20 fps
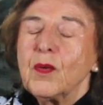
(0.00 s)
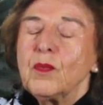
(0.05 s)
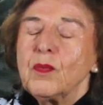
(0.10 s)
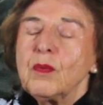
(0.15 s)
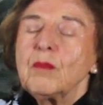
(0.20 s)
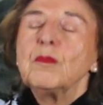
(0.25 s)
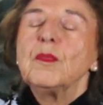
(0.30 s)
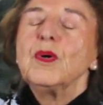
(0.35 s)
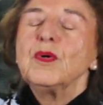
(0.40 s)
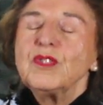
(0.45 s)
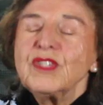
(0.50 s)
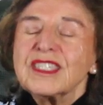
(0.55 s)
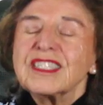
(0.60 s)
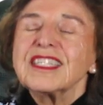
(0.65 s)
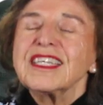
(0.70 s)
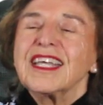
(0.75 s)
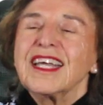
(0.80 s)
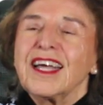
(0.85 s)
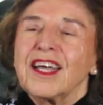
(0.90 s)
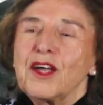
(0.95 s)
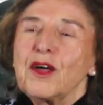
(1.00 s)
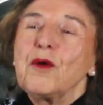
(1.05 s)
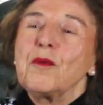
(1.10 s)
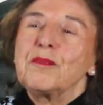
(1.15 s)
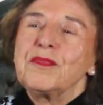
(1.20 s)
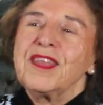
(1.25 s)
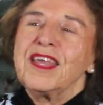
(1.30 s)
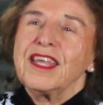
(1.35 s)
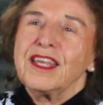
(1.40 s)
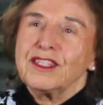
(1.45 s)
well mostly i
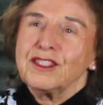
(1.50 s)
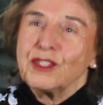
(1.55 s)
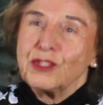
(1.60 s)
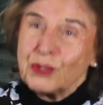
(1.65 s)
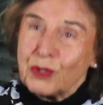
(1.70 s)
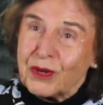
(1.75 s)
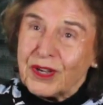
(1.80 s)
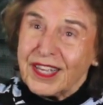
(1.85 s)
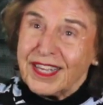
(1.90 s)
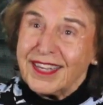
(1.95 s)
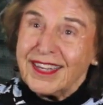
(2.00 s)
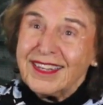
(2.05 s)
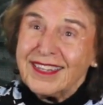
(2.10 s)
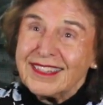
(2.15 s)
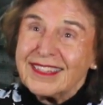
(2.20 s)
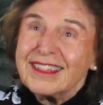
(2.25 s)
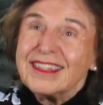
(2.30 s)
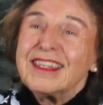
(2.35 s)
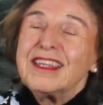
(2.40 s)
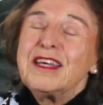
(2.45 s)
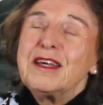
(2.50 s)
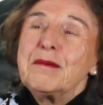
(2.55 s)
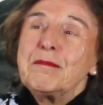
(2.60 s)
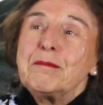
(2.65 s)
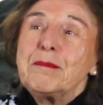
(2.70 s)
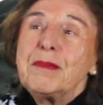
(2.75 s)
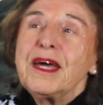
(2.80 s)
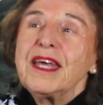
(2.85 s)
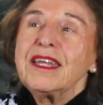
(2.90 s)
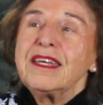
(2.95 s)
hope they enjoy it hmm.
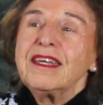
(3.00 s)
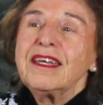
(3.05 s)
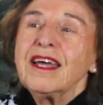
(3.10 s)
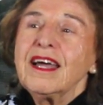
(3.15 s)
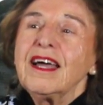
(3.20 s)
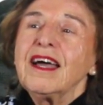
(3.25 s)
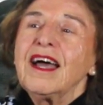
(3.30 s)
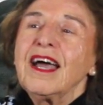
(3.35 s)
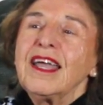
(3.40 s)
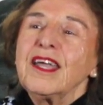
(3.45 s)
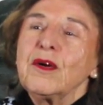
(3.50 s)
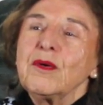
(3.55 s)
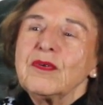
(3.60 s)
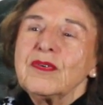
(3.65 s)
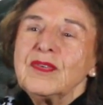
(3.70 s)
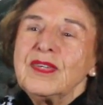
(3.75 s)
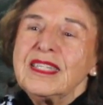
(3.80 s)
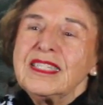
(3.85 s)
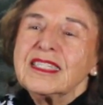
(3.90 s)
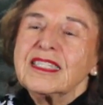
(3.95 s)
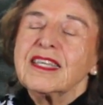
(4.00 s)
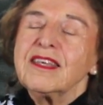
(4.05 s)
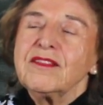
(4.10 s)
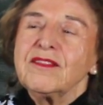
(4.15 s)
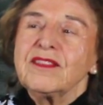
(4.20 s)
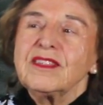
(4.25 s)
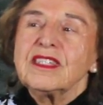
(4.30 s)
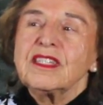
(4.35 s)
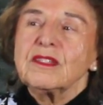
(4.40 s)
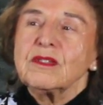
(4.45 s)
but i always
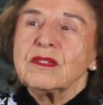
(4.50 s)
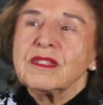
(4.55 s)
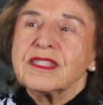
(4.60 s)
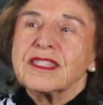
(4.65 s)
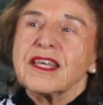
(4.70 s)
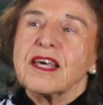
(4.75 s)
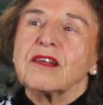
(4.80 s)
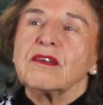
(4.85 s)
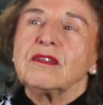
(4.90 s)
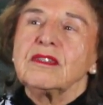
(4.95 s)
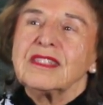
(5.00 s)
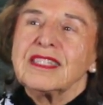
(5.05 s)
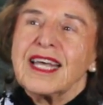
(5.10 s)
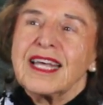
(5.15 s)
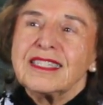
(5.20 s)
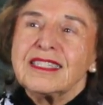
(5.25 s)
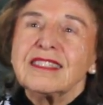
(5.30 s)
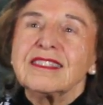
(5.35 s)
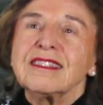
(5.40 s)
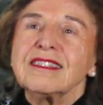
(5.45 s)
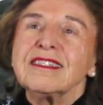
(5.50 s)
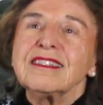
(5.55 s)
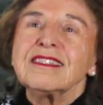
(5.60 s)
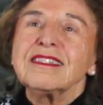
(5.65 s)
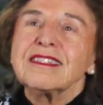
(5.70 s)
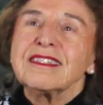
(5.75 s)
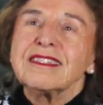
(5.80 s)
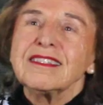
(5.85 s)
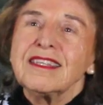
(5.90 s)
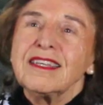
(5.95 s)
give little subtle
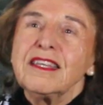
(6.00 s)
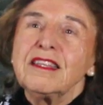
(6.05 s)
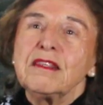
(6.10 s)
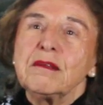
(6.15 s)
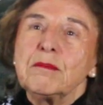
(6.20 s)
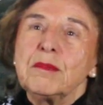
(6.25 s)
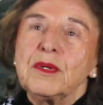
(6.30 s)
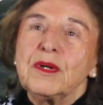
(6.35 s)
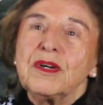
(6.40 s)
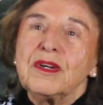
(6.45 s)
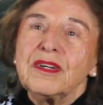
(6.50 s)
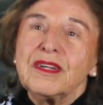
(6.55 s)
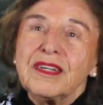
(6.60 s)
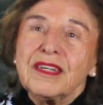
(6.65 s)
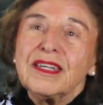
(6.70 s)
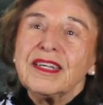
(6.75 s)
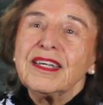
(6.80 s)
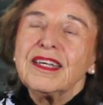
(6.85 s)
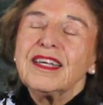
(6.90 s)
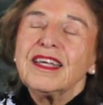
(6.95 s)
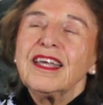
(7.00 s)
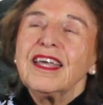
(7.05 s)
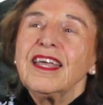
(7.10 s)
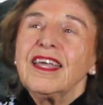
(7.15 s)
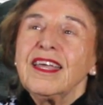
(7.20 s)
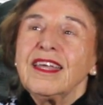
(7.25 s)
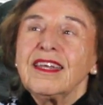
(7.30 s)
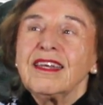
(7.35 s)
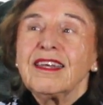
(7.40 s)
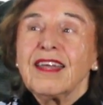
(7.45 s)
lessons in the book mm.
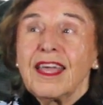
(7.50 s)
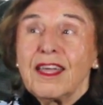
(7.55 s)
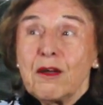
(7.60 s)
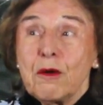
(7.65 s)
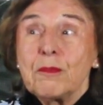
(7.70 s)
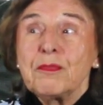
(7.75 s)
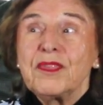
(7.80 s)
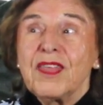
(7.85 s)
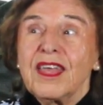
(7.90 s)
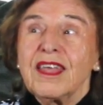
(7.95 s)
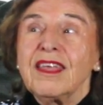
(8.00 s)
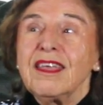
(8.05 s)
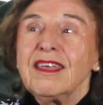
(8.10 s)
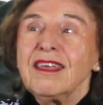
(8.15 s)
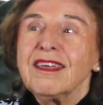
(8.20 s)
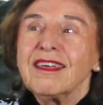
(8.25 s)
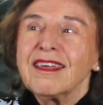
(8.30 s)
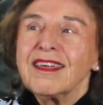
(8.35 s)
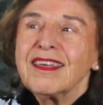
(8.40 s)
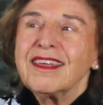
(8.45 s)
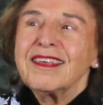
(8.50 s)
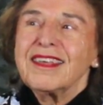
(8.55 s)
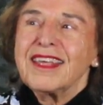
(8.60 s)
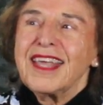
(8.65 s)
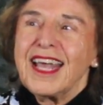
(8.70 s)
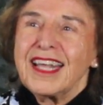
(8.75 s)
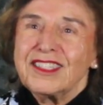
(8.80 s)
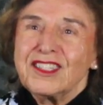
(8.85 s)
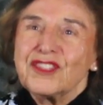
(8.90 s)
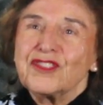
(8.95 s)
and i hope they
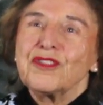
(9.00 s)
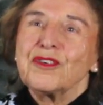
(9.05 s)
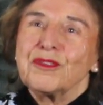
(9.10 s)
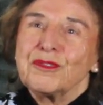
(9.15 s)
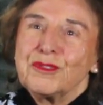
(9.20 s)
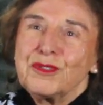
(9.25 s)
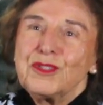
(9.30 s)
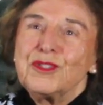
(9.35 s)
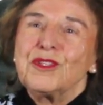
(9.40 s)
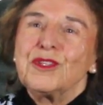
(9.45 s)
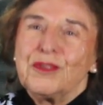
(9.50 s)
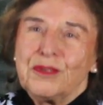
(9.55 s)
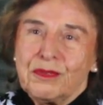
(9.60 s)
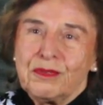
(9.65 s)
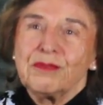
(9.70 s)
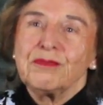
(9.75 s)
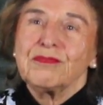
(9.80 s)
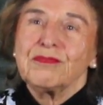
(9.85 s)
catch those too